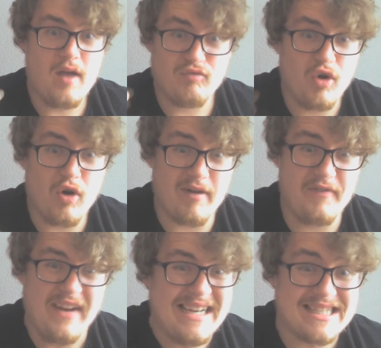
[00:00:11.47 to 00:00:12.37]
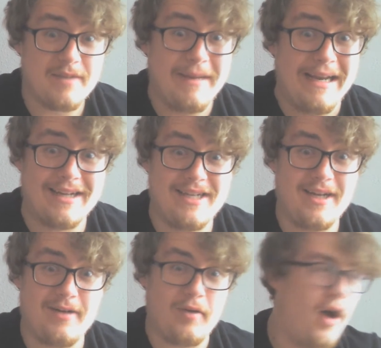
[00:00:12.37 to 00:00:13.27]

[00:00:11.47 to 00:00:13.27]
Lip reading: Raw invades SmackDown.